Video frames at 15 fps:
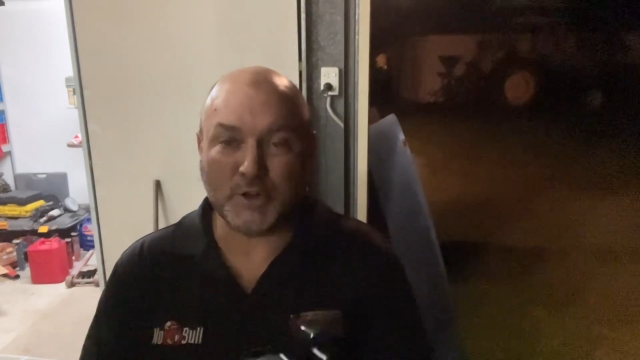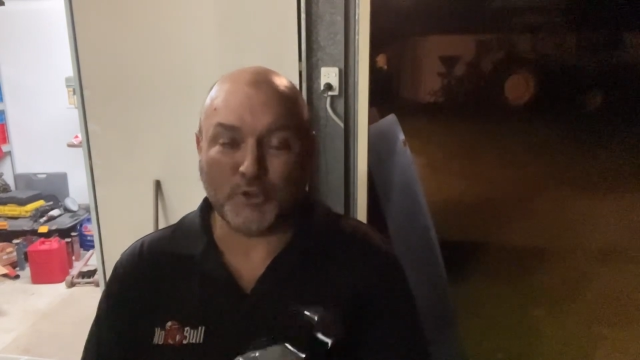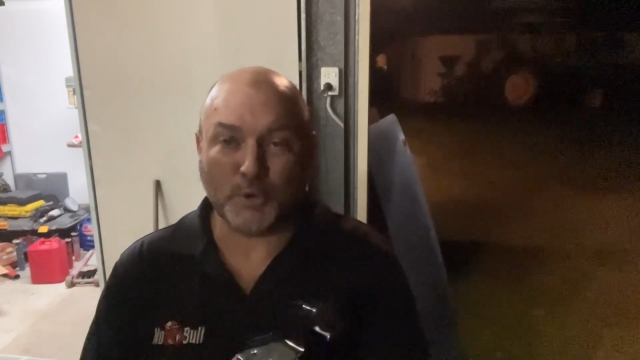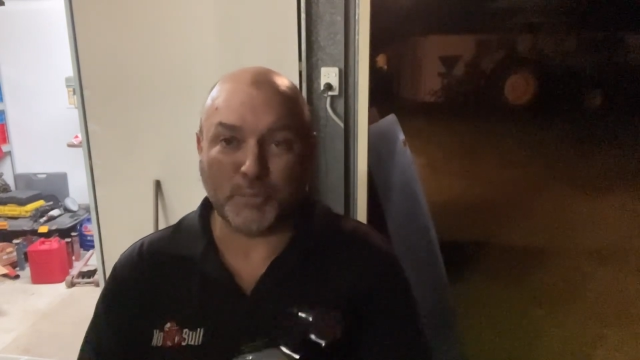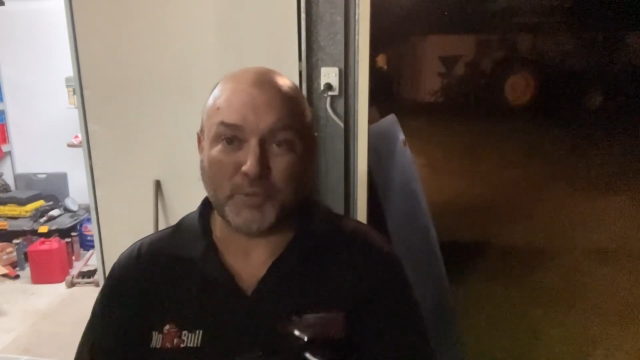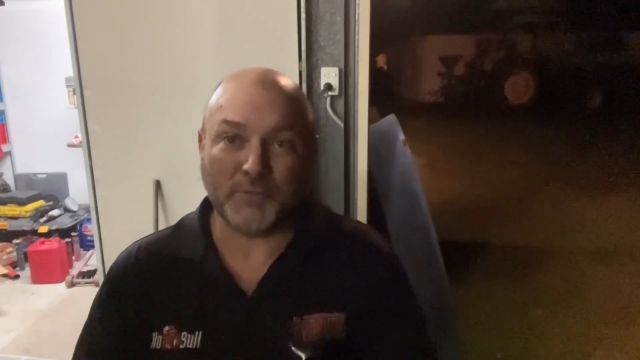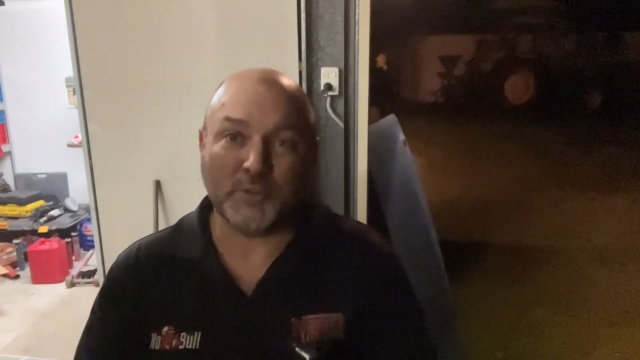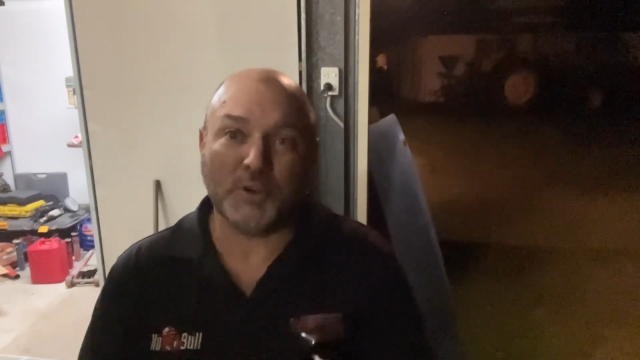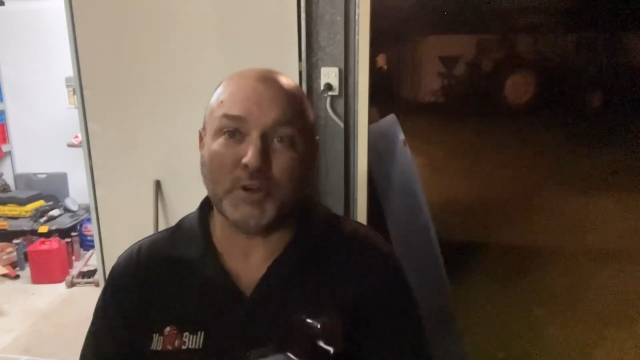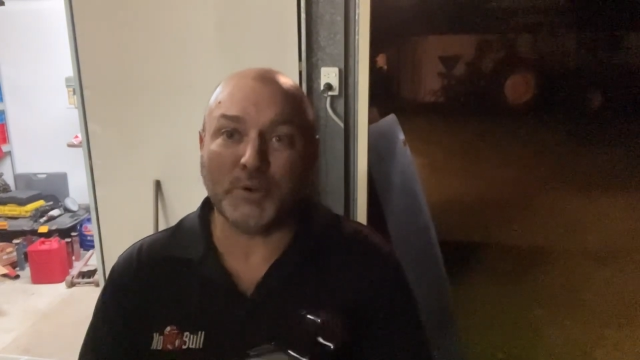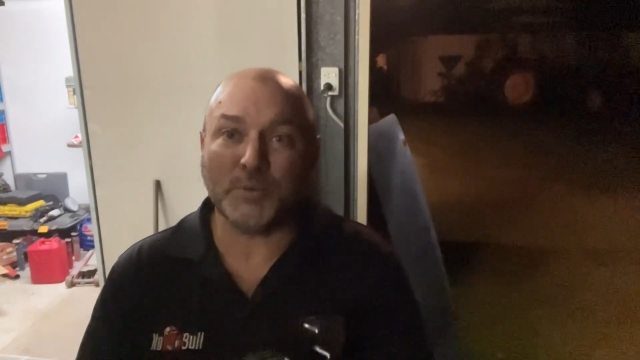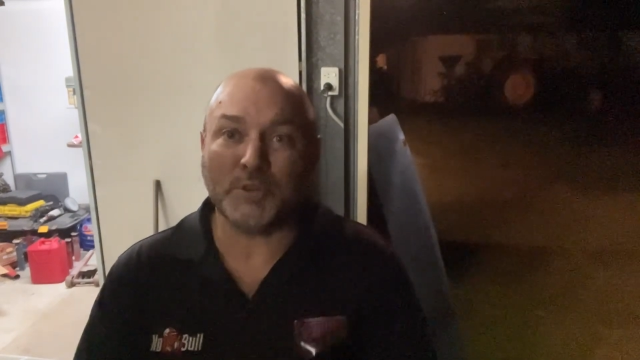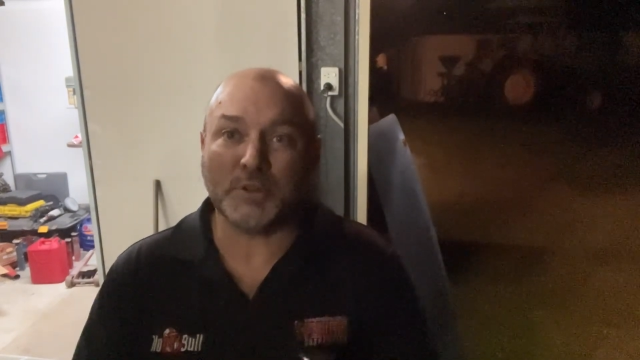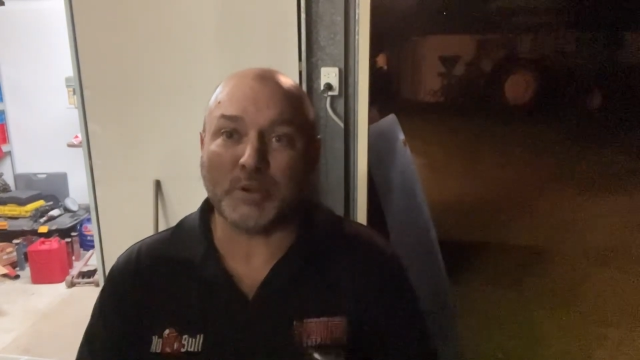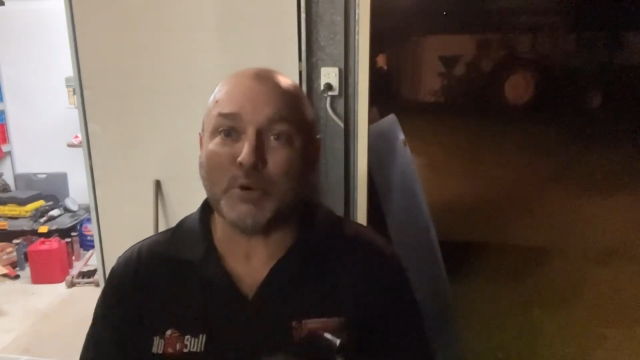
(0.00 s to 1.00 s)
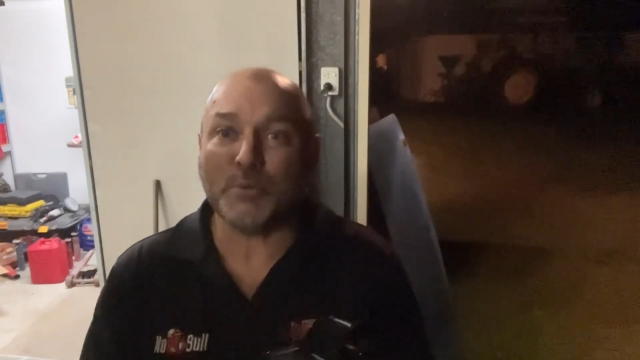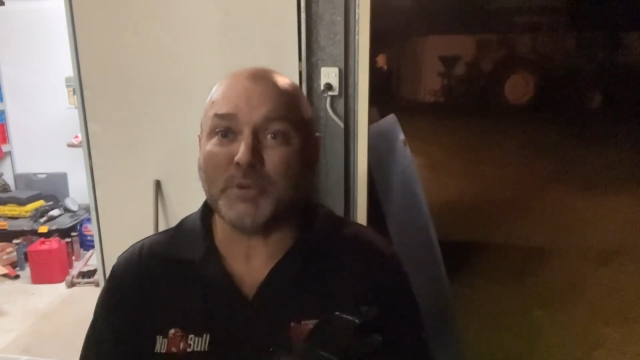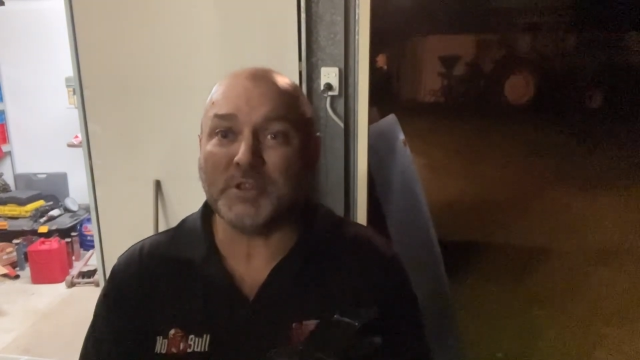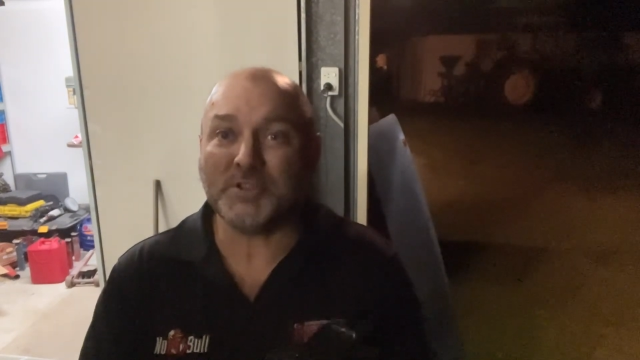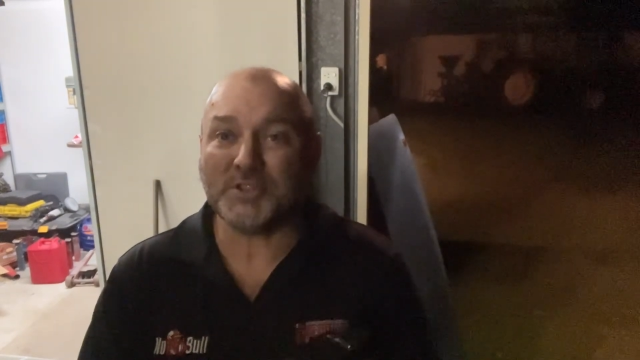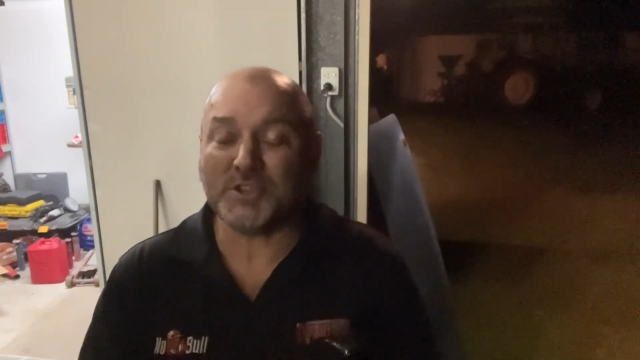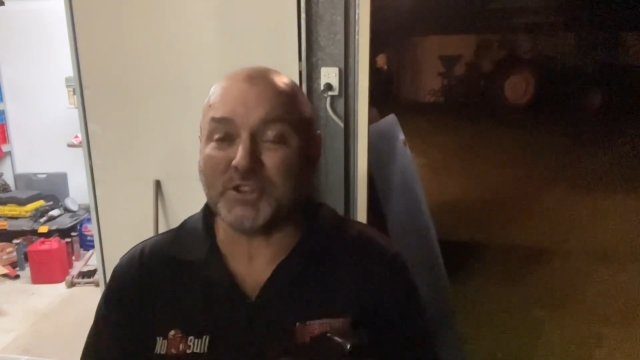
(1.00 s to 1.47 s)
drop a photo in the
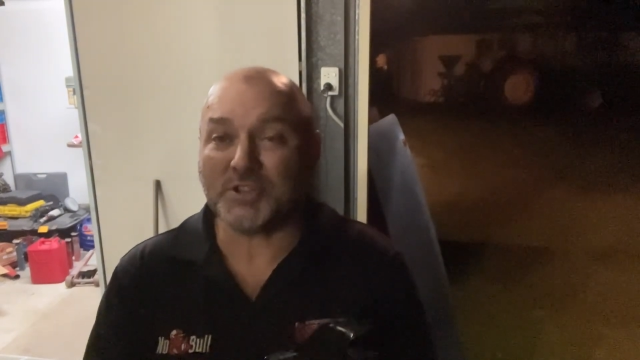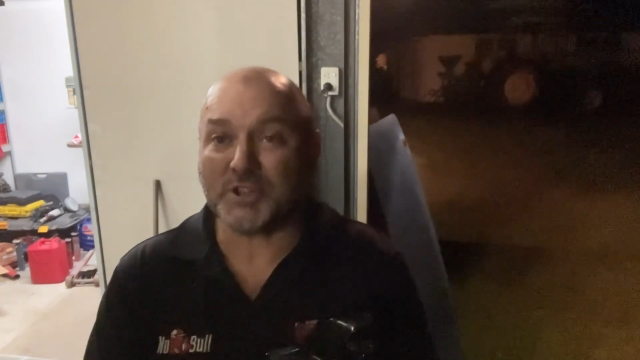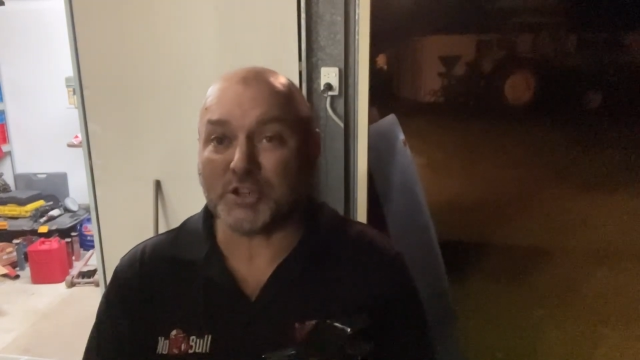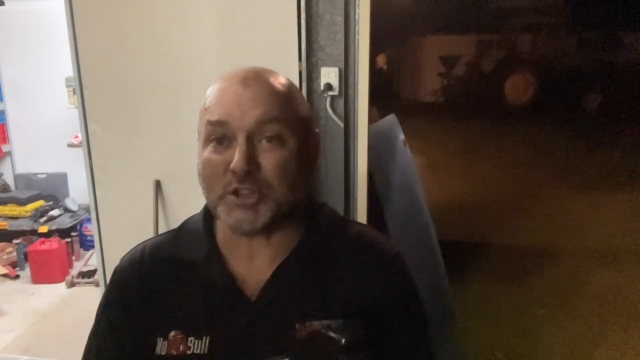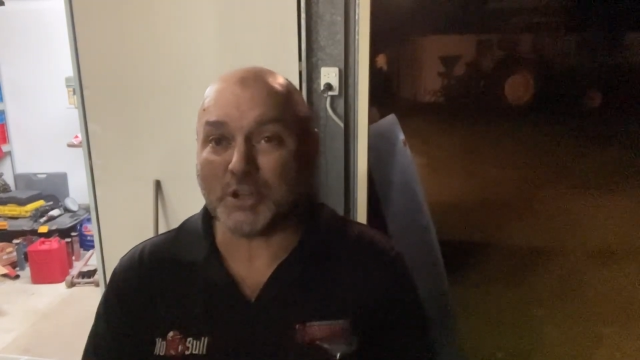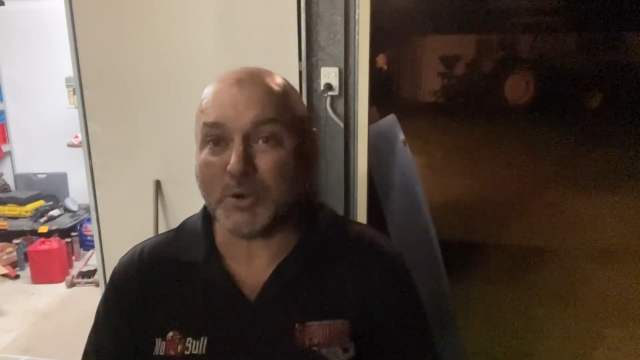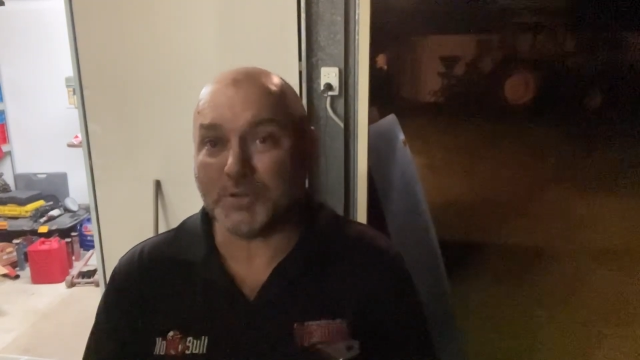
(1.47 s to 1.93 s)
comments just to show